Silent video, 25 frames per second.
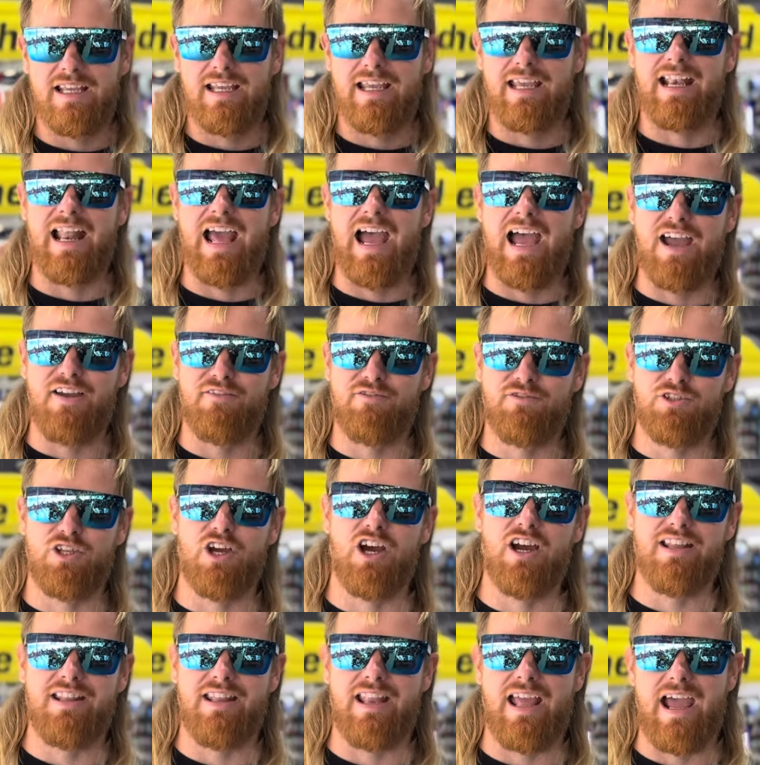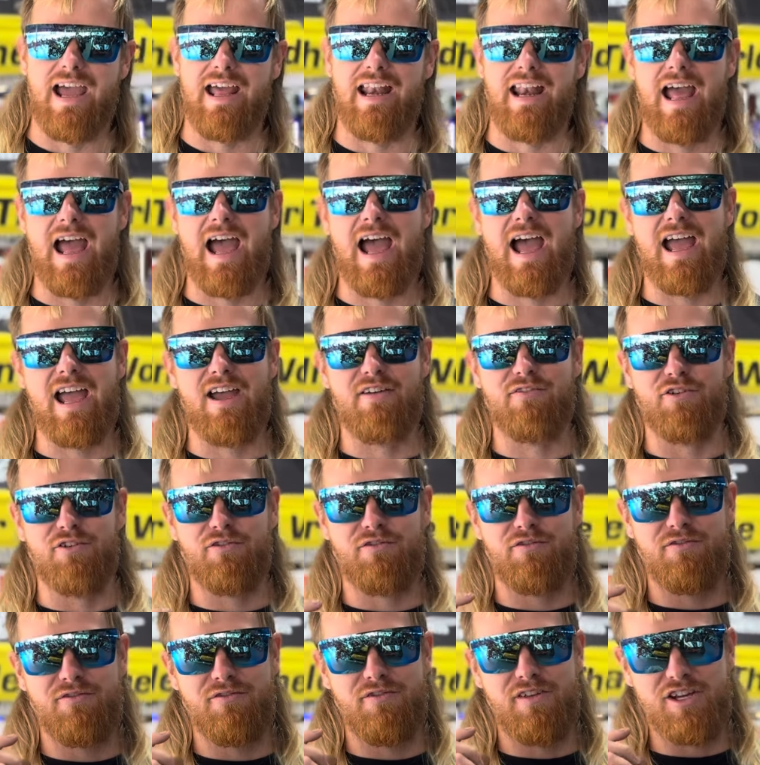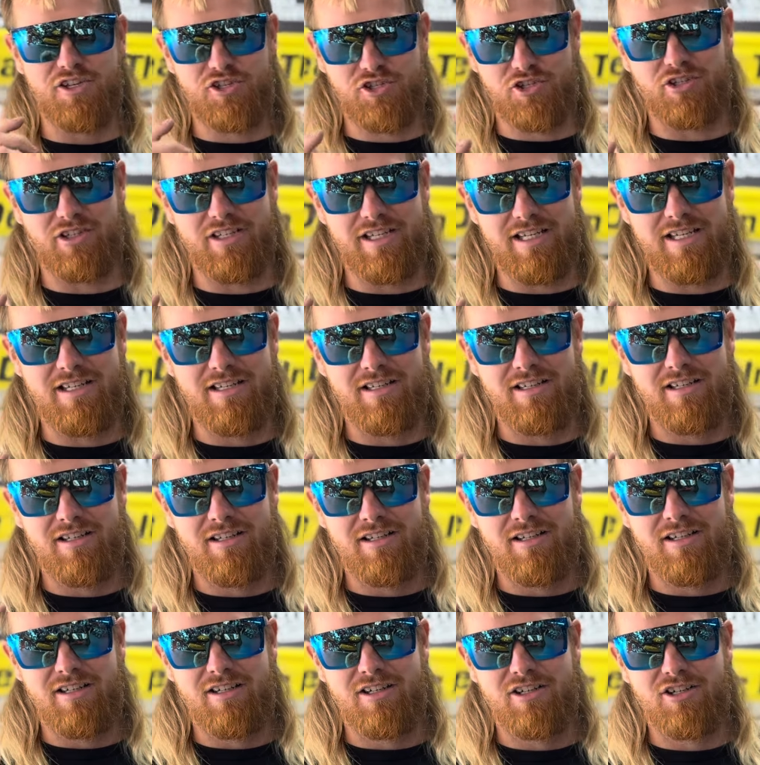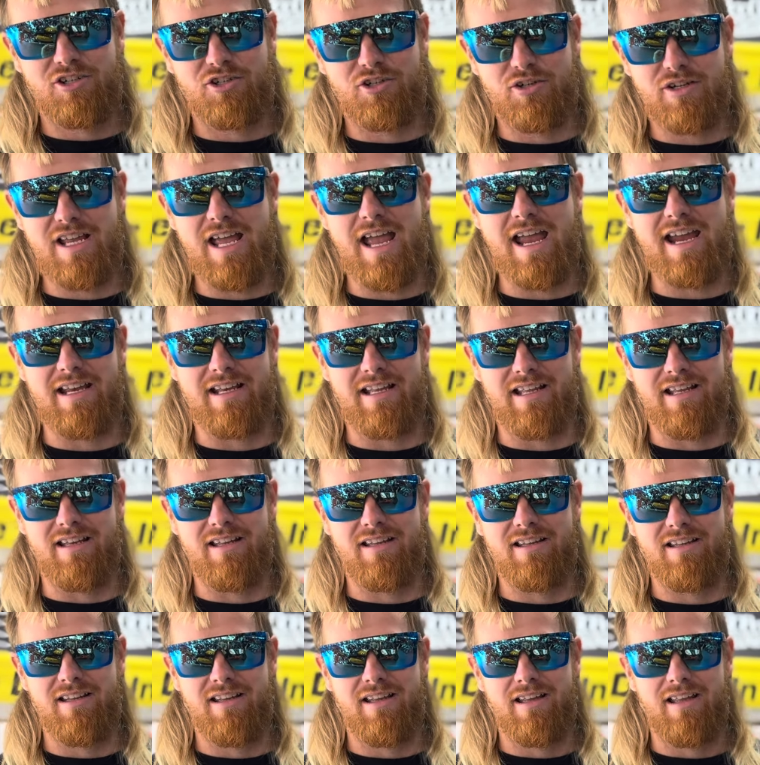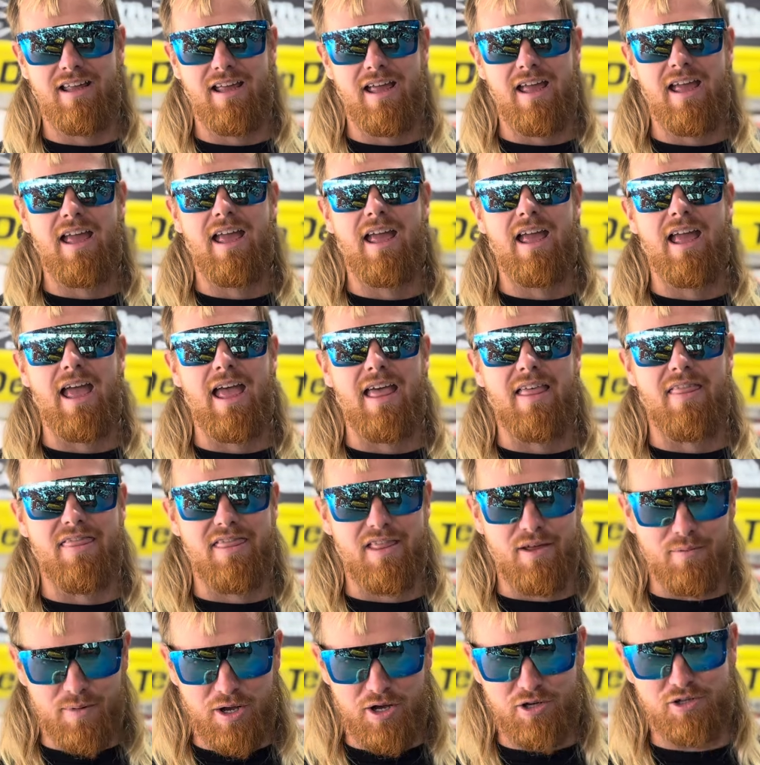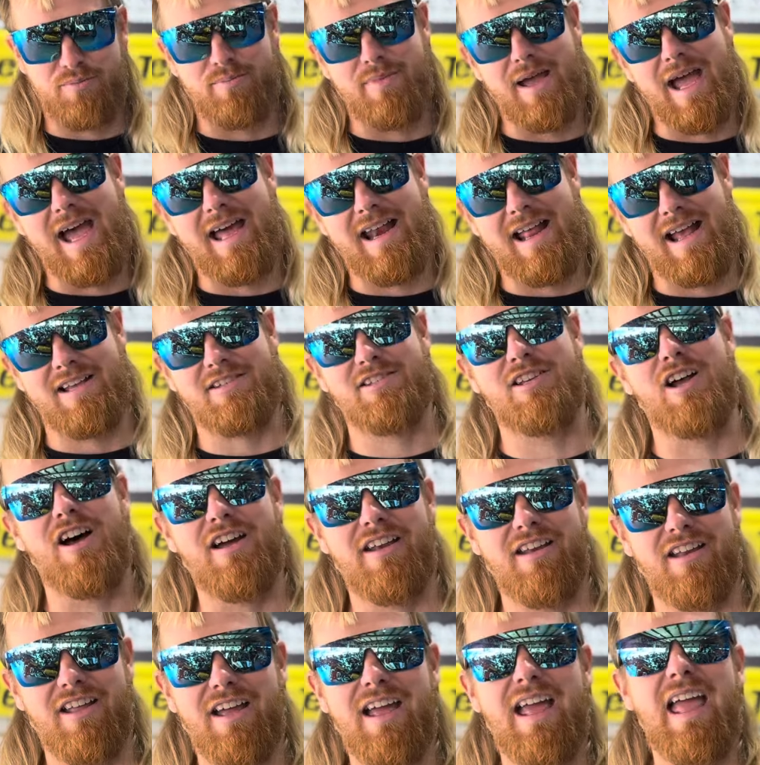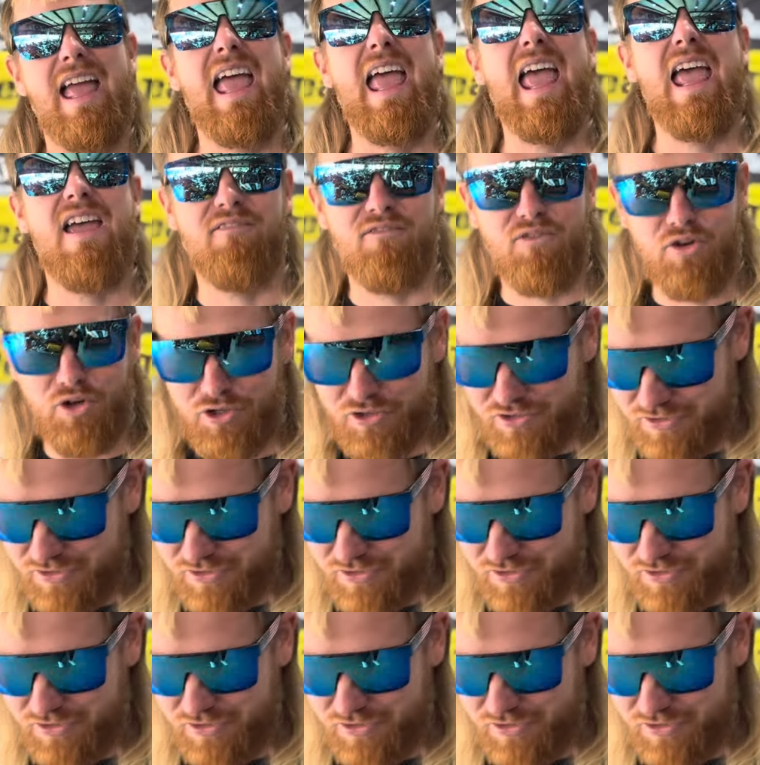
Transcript: and I have done that. I have officially created the most badass Honda ever.